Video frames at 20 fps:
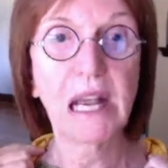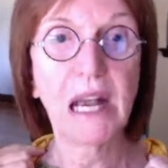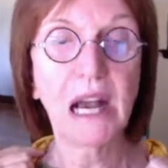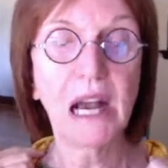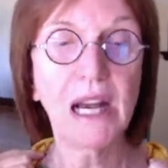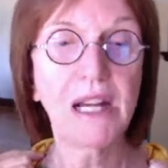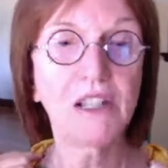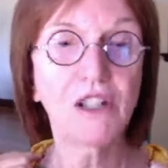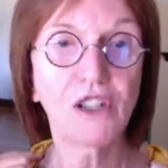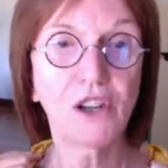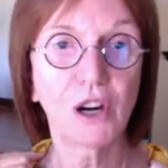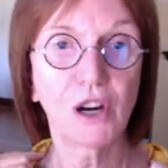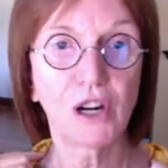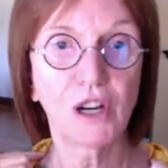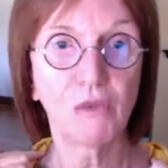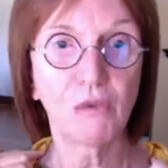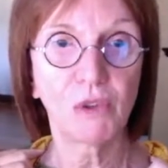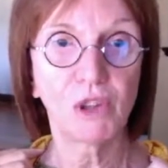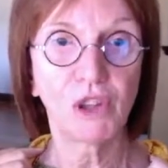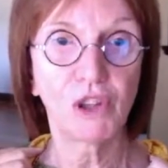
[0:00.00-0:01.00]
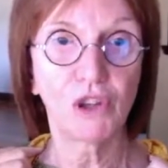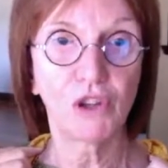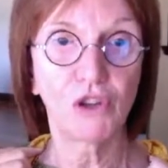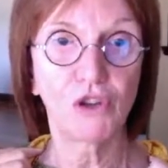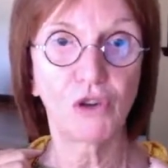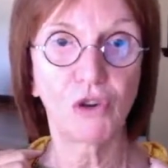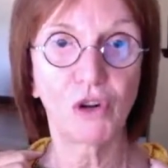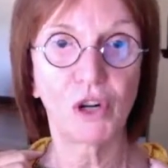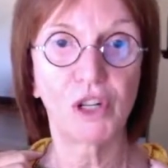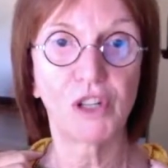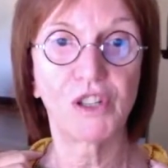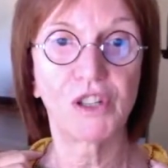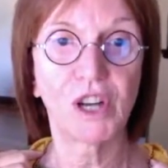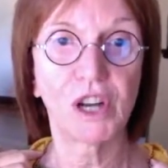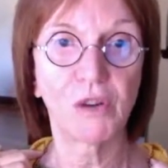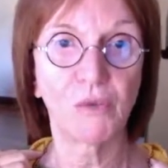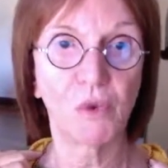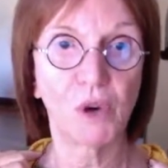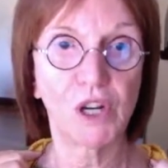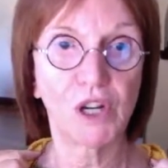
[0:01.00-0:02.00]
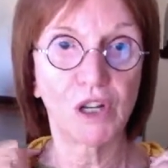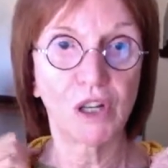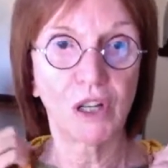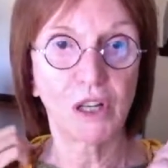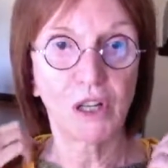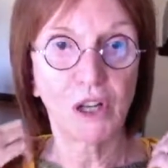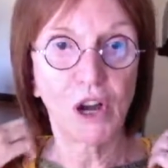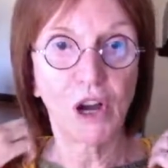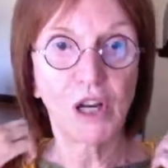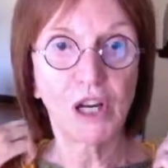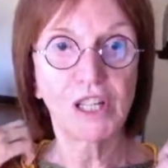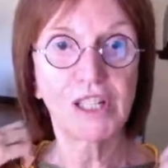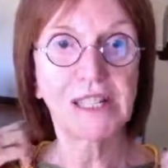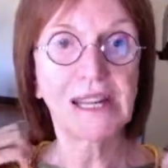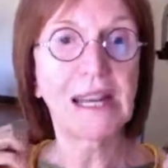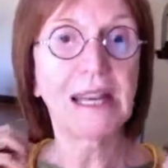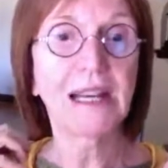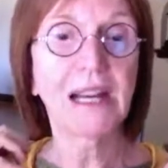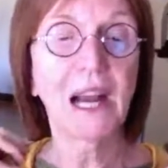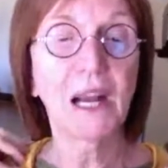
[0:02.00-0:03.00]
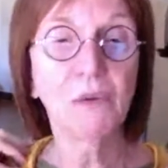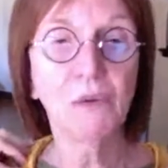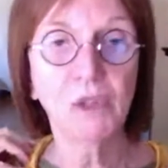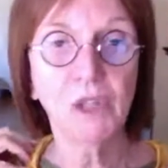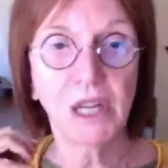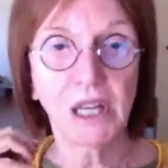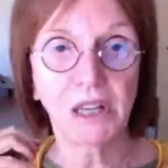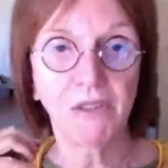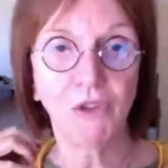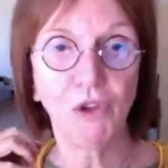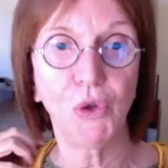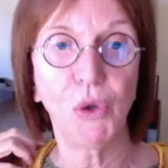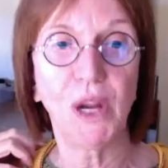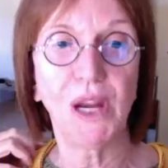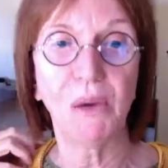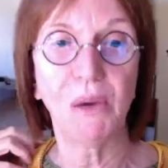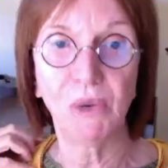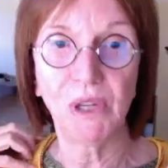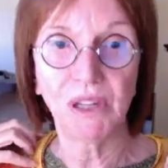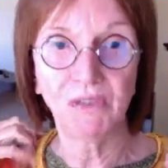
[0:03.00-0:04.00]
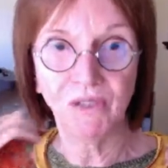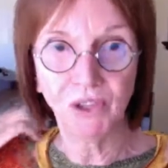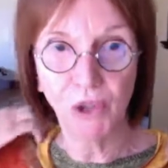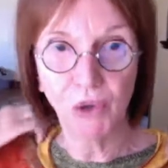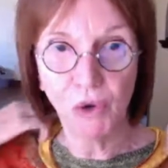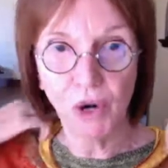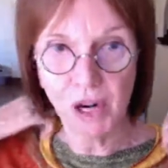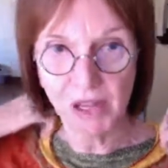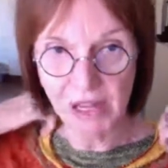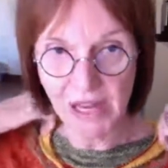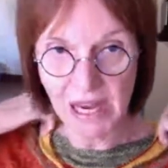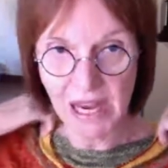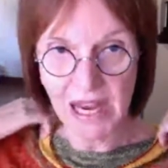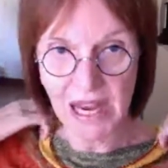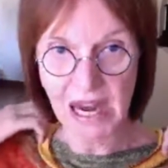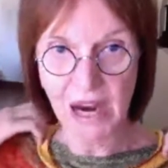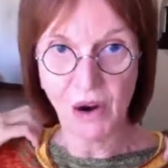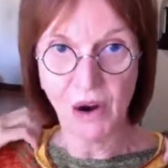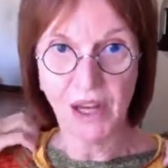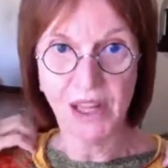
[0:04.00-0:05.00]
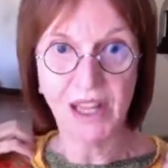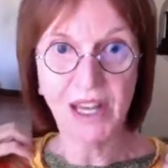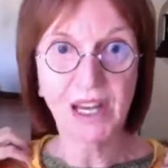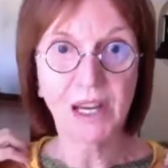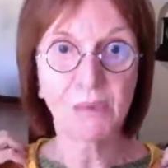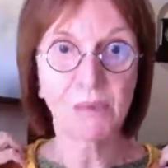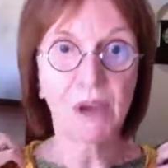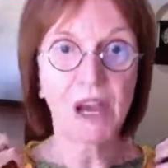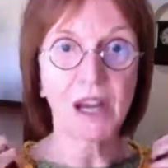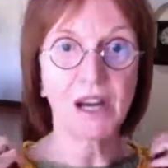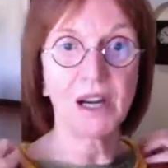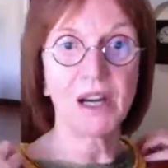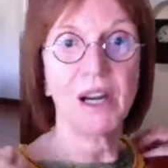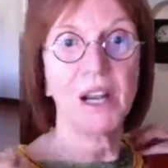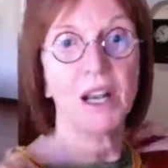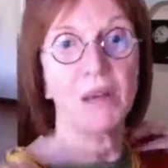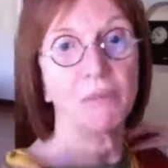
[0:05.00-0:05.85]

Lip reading: I started with the shortest and went to the longest, and I will give you a review on that, how I think about it.